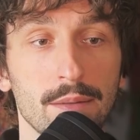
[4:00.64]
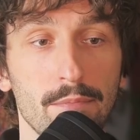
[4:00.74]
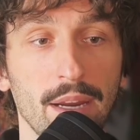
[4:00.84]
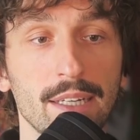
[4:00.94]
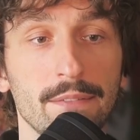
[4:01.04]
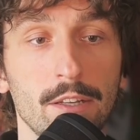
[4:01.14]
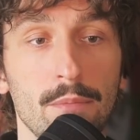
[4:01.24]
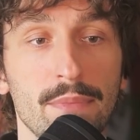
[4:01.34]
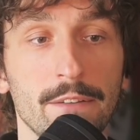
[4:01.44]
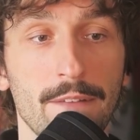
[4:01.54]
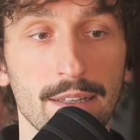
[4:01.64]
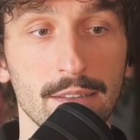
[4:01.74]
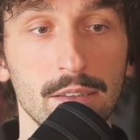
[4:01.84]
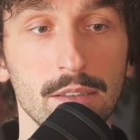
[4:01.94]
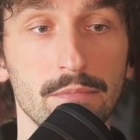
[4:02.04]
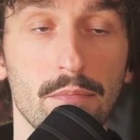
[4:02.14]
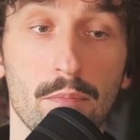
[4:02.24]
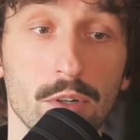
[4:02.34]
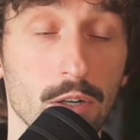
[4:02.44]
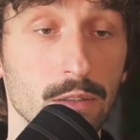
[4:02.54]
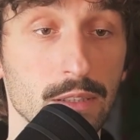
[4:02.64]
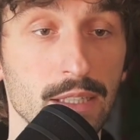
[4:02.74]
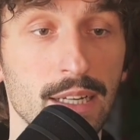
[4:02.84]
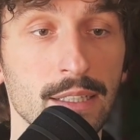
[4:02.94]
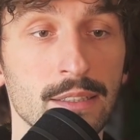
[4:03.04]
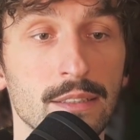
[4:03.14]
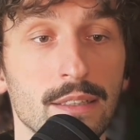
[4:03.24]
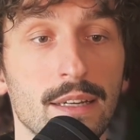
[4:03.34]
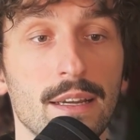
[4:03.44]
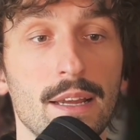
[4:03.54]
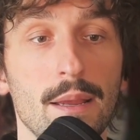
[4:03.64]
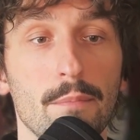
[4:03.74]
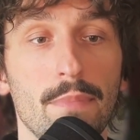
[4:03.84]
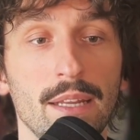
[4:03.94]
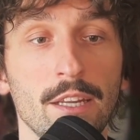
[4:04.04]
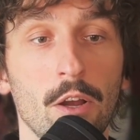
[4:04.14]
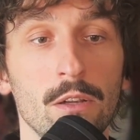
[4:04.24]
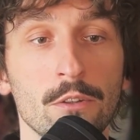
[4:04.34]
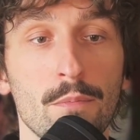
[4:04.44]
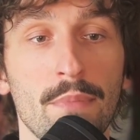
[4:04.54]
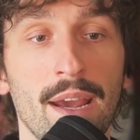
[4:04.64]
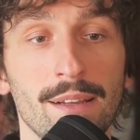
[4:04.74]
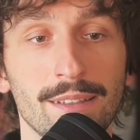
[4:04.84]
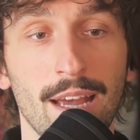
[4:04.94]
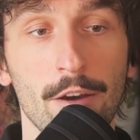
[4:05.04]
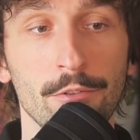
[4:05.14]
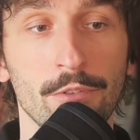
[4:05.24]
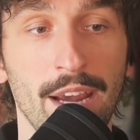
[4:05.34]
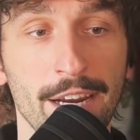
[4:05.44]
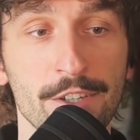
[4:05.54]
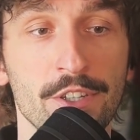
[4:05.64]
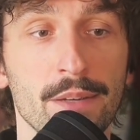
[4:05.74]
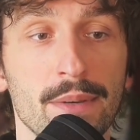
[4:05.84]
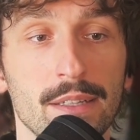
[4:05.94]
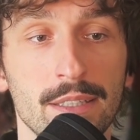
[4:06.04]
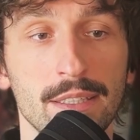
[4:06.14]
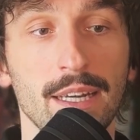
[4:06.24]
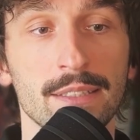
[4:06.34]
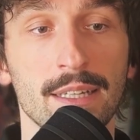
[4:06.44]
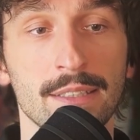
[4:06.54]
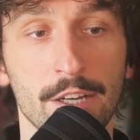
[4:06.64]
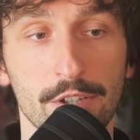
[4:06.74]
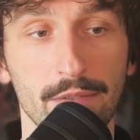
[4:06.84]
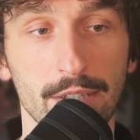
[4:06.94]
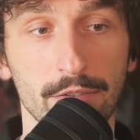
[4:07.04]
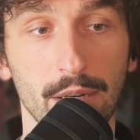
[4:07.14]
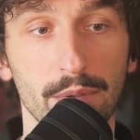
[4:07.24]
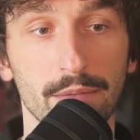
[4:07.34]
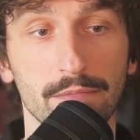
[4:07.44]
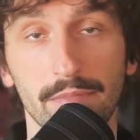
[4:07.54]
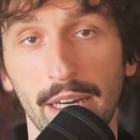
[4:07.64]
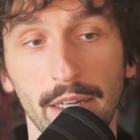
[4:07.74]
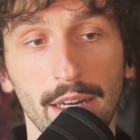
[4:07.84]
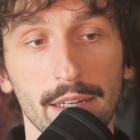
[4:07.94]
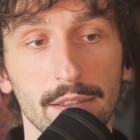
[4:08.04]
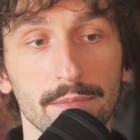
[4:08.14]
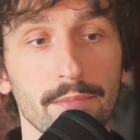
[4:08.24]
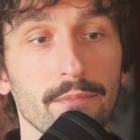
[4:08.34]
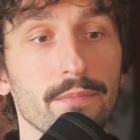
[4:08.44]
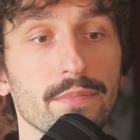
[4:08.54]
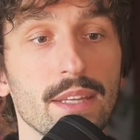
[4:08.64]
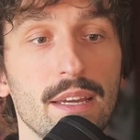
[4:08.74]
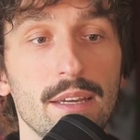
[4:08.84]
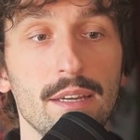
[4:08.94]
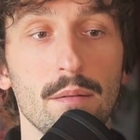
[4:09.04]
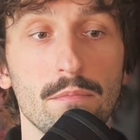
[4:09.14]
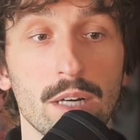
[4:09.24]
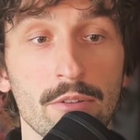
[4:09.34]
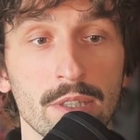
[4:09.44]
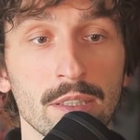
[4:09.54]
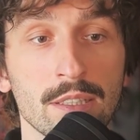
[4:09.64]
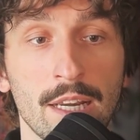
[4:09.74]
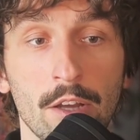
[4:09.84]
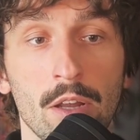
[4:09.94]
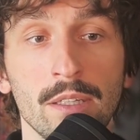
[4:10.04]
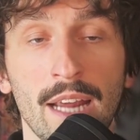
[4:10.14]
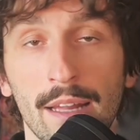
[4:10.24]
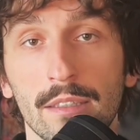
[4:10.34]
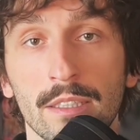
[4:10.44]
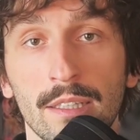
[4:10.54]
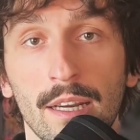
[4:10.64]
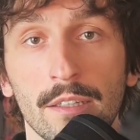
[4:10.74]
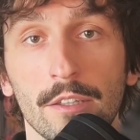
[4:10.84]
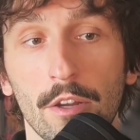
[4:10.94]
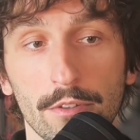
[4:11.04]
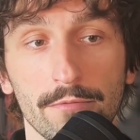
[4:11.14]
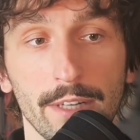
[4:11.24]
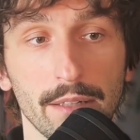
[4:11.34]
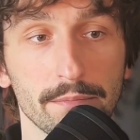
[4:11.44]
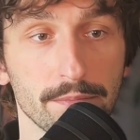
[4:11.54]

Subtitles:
make development faster, more organized, but they all compile down to HTML, CSS, and JavaScript in the end. Browsers can only understand those 3.